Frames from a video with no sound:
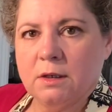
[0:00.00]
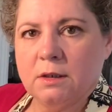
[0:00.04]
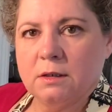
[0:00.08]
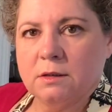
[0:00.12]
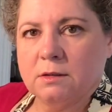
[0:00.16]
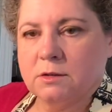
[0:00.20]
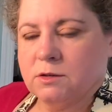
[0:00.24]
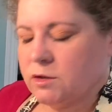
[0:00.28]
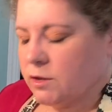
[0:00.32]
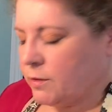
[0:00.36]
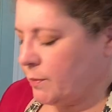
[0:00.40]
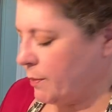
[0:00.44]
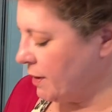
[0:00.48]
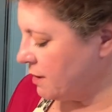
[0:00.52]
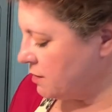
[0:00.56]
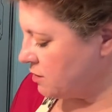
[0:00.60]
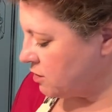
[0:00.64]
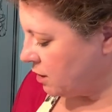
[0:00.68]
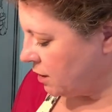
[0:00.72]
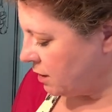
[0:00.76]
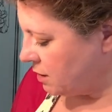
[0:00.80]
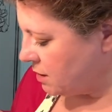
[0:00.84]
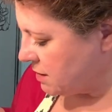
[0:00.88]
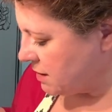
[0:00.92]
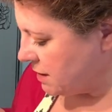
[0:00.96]
So the
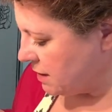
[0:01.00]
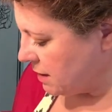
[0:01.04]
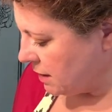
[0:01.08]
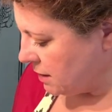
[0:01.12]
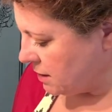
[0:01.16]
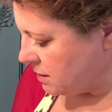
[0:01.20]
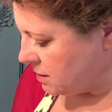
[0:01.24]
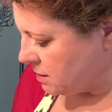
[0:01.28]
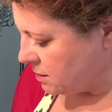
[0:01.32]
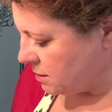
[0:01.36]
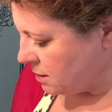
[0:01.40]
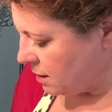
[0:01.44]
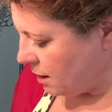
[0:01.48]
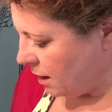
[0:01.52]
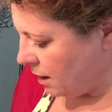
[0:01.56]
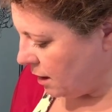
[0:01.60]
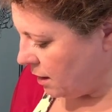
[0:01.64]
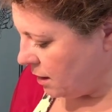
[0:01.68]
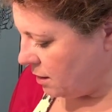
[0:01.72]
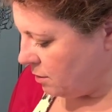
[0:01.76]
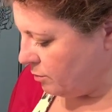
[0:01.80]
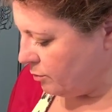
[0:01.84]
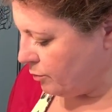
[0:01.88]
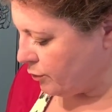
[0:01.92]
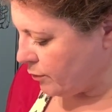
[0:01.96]
pancetta is nice
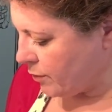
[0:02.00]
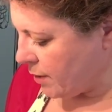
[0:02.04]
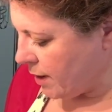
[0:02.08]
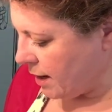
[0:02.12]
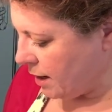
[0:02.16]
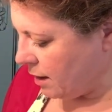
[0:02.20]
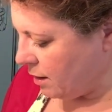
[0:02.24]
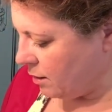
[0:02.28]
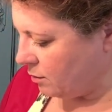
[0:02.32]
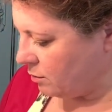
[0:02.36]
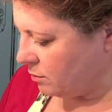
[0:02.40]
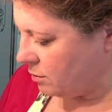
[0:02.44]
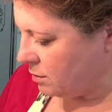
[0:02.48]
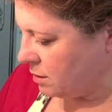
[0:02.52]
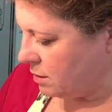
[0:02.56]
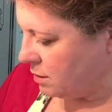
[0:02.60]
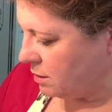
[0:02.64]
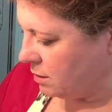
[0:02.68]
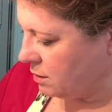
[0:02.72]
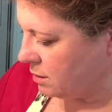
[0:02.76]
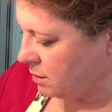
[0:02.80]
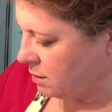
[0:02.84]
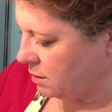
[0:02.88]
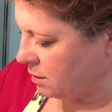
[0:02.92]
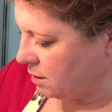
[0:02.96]
and brown,
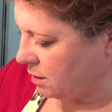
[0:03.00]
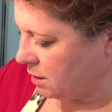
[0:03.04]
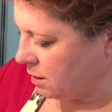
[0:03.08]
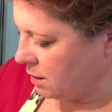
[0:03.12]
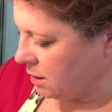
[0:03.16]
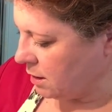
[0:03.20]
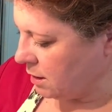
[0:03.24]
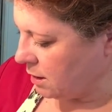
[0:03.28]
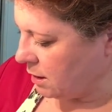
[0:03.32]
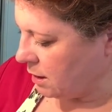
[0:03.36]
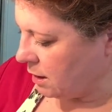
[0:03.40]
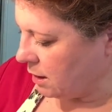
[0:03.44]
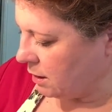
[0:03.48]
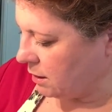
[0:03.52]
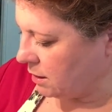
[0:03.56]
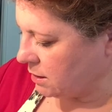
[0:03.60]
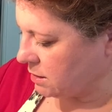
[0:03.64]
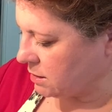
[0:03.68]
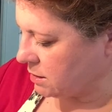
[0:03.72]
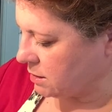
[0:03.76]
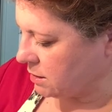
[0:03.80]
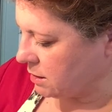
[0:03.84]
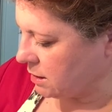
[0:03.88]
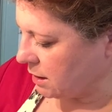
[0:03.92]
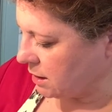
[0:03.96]
and
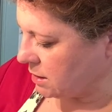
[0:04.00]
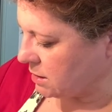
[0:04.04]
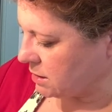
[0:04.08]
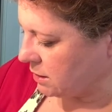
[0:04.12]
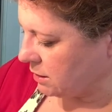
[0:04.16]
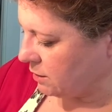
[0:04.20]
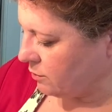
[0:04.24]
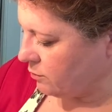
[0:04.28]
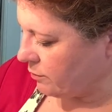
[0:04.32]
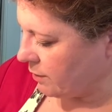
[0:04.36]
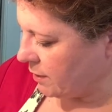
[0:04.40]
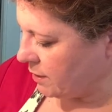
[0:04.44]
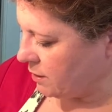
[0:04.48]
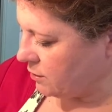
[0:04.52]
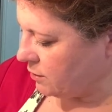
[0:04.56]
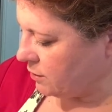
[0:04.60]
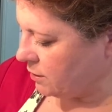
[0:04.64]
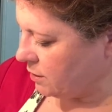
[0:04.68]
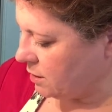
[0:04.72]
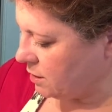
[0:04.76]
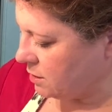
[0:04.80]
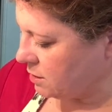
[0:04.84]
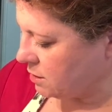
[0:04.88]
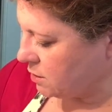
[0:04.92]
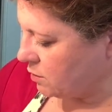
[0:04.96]
it's nicely
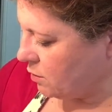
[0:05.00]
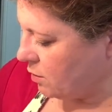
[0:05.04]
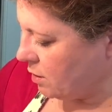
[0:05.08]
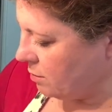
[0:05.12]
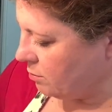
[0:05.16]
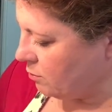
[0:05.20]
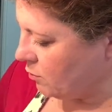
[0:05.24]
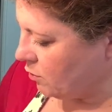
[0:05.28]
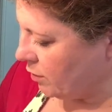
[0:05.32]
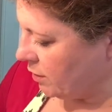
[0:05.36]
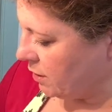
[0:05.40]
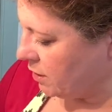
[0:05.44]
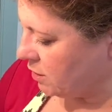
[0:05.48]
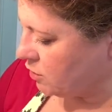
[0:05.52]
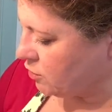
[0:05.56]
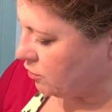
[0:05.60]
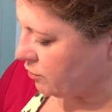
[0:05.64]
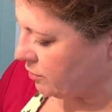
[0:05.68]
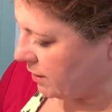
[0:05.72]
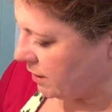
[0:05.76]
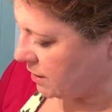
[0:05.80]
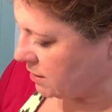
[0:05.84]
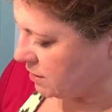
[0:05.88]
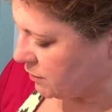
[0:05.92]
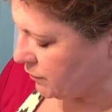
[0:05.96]
rendered. So I'm going to
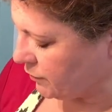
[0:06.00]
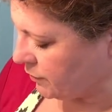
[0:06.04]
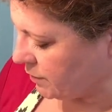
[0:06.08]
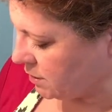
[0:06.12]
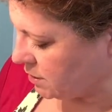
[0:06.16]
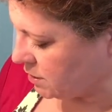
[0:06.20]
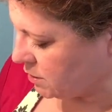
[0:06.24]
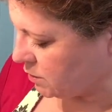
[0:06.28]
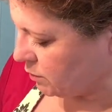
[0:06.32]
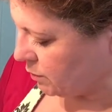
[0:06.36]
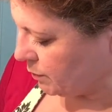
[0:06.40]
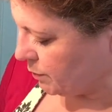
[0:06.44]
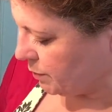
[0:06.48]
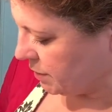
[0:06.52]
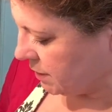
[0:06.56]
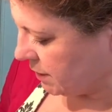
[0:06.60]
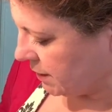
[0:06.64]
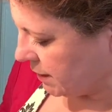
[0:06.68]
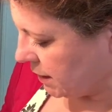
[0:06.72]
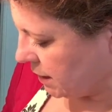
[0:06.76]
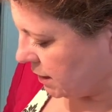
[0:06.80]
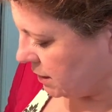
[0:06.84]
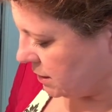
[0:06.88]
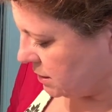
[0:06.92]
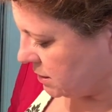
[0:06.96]
transfer it to a
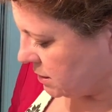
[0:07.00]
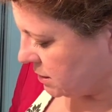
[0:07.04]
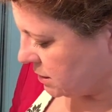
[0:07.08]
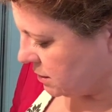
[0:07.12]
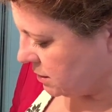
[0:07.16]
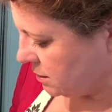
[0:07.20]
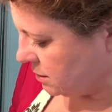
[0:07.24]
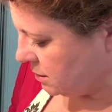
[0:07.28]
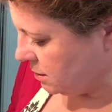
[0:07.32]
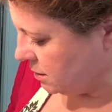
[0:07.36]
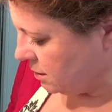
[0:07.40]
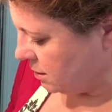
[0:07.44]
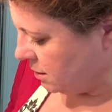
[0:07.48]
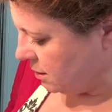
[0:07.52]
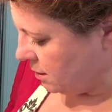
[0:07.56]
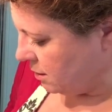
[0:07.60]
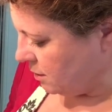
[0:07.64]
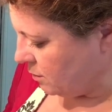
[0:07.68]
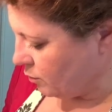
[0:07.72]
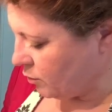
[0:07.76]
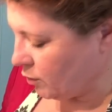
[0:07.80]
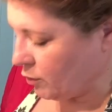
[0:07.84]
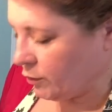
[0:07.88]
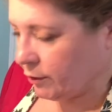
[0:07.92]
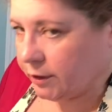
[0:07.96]
plate.
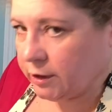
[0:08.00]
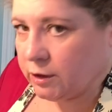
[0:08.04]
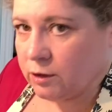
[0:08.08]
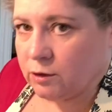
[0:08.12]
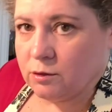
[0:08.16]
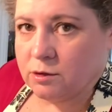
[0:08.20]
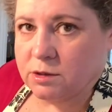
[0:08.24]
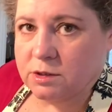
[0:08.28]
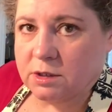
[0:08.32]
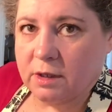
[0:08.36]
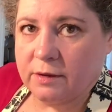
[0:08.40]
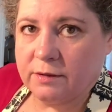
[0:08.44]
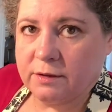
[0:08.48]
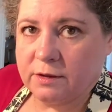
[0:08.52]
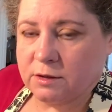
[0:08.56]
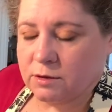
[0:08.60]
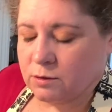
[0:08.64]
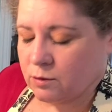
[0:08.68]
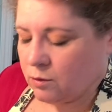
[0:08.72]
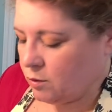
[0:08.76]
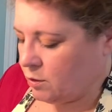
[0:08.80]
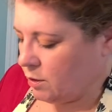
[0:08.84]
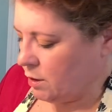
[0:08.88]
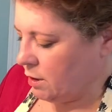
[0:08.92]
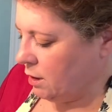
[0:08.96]
We're going to use all this
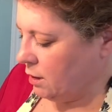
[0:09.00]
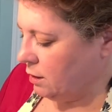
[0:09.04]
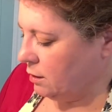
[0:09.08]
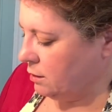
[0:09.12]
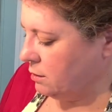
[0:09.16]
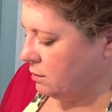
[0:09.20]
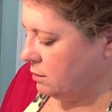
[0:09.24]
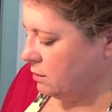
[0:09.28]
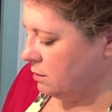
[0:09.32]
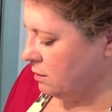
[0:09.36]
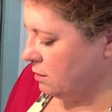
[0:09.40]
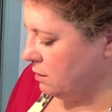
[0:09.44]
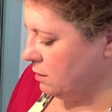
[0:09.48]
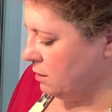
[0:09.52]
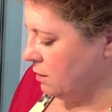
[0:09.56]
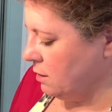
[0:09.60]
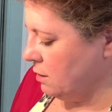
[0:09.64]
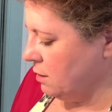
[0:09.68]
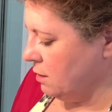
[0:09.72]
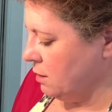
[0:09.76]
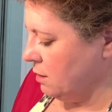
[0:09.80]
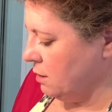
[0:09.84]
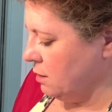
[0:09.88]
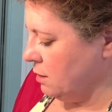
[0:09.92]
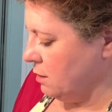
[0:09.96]
oil
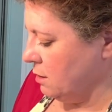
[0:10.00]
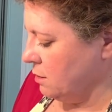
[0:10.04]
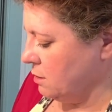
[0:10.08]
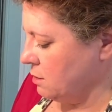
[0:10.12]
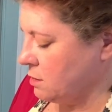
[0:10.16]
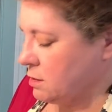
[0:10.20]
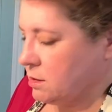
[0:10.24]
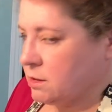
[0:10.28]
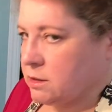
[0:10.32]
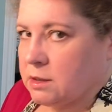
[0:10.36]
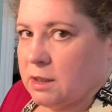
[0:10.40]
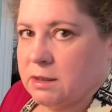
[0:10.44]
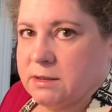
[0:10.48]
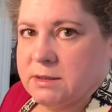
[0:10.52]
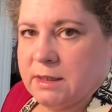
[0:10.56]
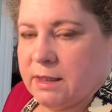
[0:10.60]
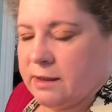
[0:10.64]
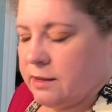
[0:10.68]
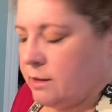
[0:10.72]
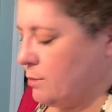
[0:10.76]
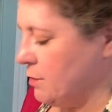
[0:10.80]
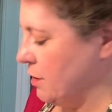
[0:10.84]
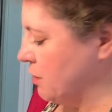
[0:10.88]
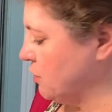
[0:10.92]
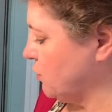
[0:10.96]
to saute
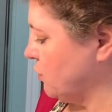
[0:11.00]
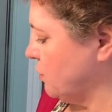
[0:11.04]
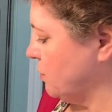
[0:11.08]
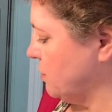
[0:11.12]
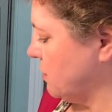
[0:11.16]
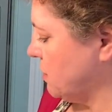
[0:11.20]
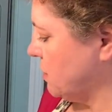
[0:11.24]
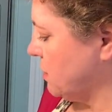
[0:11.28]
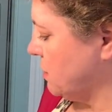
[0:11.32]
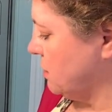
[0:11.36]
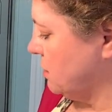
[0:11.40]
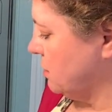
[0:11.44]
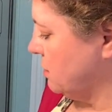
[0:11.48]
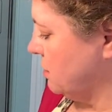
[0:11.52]
the mushrooms.